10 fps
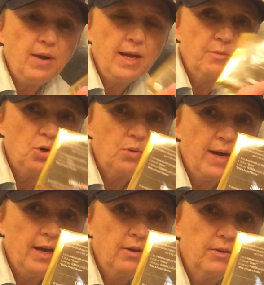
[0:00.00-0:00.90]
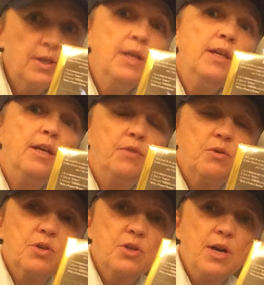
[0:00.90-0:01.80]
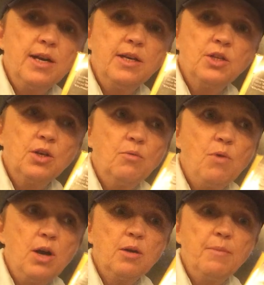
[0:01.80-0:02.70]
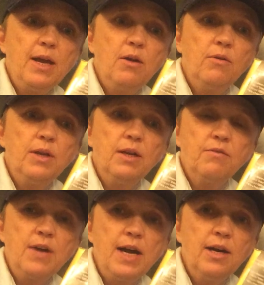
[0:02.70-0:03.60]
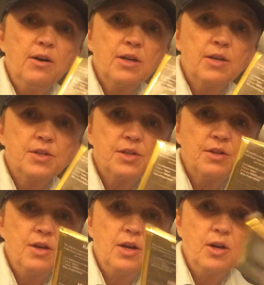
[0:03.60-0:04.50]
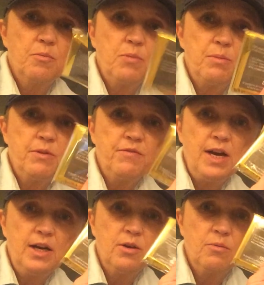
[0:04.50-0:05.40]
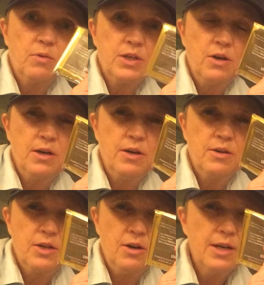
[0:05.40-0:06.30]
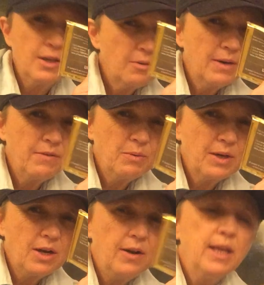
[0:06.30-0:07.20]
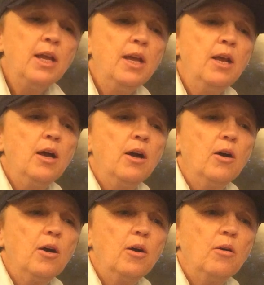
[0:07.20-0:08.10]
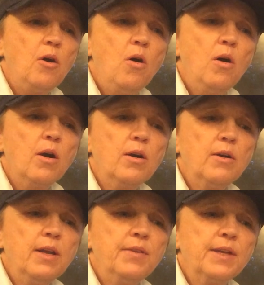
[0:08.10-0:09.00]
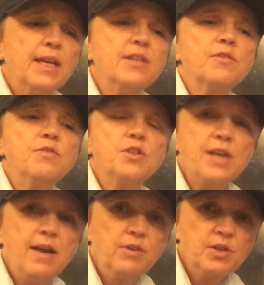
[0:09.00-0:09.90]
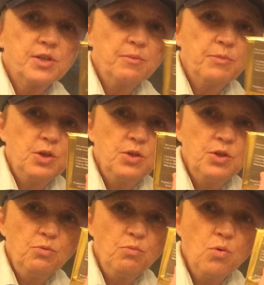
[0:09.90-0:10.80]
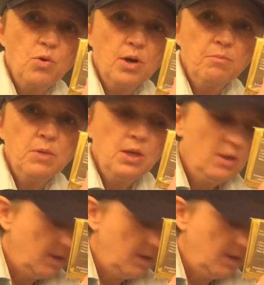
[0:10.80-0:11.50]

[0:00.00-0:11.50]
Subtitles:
your animal around if you were trying to walk them out in a fire, because it's probably fire retardant or whatever you want to call it. Or in the case of just having something to warm,